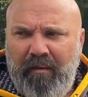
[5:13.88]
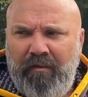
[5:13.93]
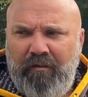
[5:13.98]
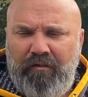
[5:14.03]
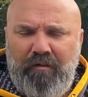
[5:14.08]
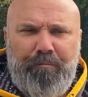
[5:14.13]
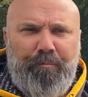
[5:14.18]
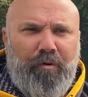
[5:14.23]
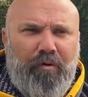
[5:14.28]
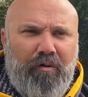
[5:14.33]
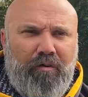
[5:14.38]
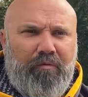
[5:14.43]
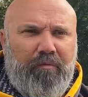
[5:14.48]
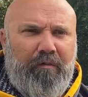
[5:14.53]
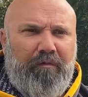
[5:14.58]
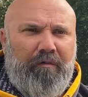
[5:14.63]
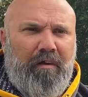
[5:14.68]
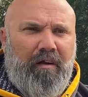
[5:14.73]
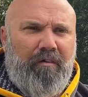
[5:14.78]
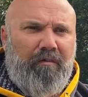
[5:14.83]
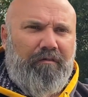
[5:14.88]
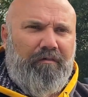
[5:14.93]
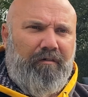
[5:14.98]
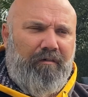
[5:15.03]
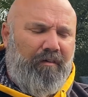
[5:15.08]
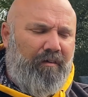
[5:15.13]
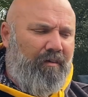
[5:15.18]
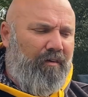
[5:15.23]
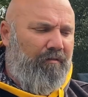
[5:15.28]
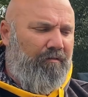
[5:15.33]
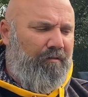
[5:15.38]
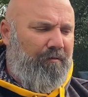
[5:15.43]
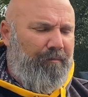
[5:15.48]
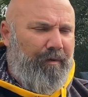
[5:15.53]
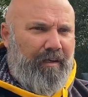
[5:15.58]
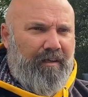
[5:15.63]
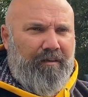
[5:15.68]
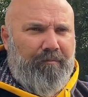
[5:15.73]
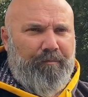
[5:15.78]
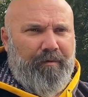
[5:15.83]
supports with culture and culture
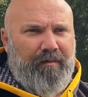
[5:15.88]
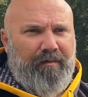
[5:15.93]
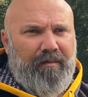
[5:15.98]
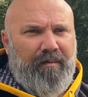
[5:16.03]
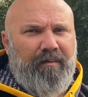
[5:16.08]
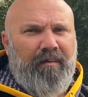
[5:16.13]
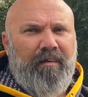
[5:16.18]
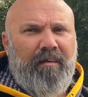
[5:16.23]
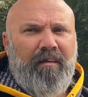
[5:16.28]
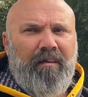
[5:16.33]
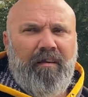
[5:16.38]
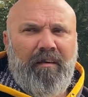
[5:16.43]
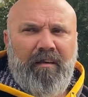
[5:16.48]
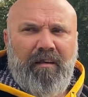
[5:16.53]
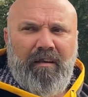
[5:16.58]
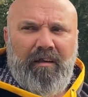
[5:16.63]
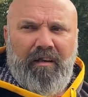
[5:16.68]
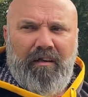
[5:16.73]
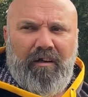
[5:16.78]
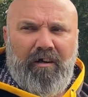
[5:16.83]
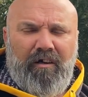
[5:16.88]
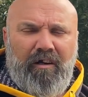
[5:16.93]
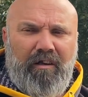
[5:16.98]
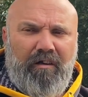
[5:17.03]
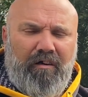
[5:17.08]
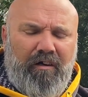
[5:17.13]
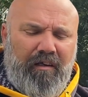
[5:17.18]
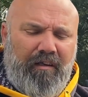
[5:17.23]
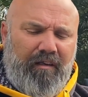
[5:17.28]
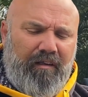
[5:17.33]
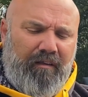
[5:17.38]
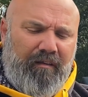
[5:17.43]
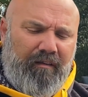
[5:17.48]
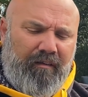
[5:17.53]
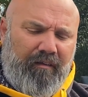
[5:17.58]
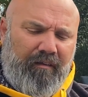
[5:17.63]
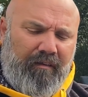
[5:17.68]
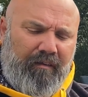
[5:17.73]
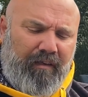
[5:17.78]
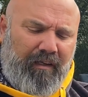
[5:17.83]
management. And I highlighted
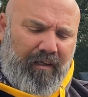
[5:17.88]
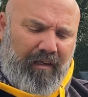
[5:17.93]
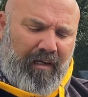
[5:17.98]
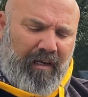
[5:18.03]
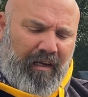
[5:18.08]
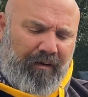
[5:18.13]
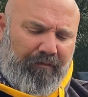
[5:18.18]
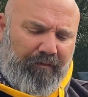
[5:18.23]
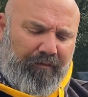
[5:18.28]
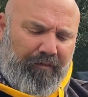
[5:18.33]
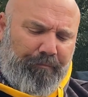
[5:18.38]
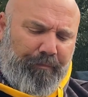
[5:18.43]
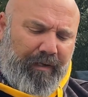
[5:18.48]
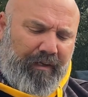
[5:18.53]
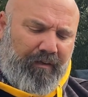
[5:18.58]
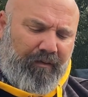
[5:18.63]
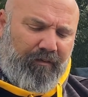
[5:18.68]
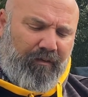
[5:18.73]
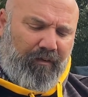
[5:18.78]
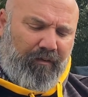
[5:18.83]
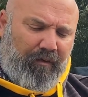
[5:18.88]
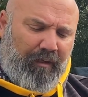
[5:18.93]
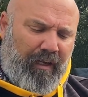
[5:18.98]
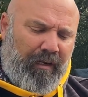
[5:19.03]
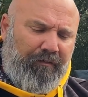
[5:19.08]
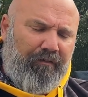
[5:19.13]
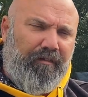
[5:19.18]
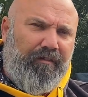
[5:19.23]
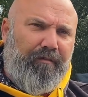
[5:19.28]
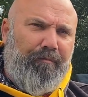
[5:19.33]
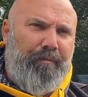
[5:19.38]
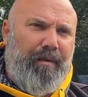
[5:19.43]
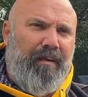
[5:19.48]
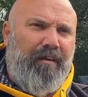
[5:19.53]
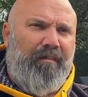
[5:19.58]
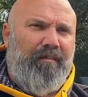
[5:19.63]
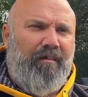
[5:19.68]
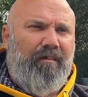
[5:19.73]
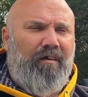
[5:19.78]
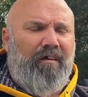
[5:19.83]
the hundreds of
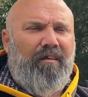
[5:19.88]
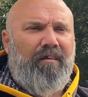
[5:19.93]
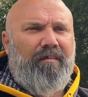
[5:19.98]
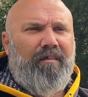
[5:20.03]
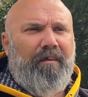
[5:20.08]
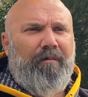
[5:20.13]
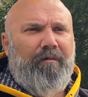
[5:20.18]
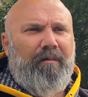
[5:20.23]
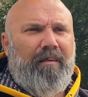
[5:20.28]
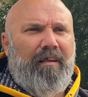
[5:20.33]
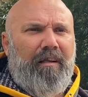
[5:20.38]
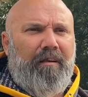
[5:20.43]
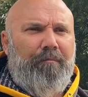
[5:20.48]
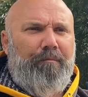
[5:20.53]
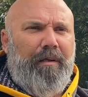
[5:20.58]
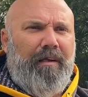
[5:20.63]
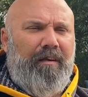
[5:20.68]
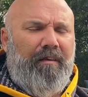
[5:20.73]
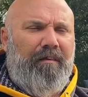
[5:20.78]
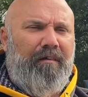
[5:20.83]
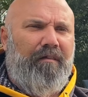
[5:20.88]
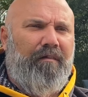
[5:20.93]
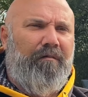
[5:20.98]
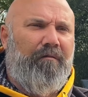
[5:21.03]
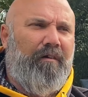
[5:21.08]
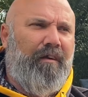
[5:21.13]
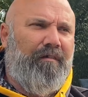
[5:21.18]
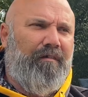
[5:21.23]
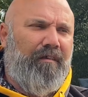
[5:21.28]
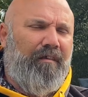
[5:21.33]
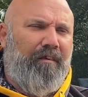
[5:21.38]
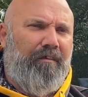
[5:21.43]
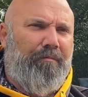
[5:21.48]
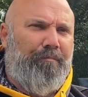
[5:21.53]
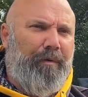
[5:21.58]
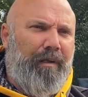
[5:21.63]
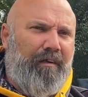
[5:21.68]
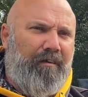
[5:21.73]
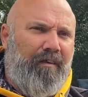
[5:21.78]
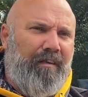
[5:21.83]
millions of dollars that have been recently
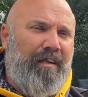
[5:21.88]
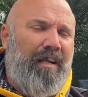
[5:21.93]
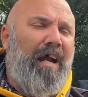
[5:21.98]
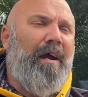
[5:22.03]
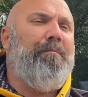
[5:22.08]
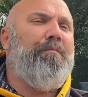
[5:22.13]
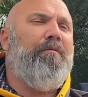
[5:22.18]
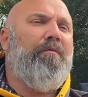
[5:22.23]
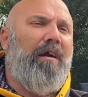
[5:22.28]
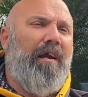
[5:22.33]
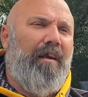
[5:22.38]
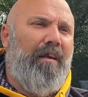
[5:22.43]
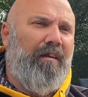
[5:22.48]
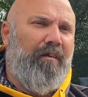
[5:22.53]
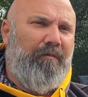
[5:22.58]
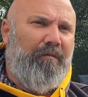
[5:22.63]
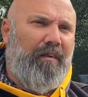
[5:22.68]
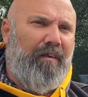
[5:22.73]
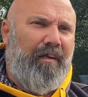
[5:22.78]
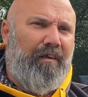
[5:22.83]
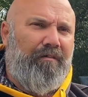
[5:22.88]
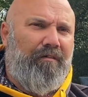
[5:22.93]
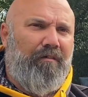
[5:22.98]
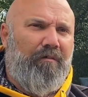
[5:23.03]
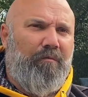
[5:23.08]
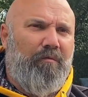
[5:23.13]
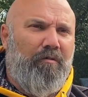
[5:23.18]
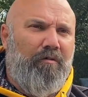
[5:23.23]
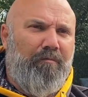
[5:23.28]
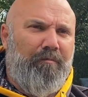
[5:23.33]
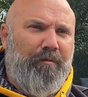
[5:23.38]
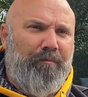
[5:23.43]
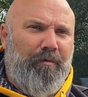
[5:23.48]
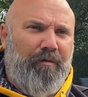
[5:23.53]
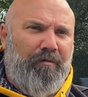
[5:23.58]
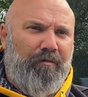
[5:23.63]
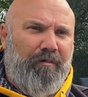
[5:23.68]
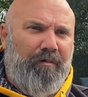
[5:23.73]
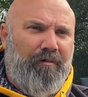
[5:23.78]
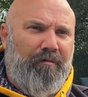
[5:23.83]
spent on the upgrade of the National War
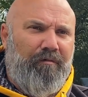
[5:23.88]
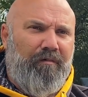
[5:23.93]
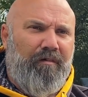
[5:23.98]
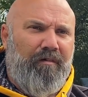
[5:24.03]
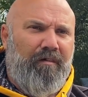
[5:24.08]
Memorial,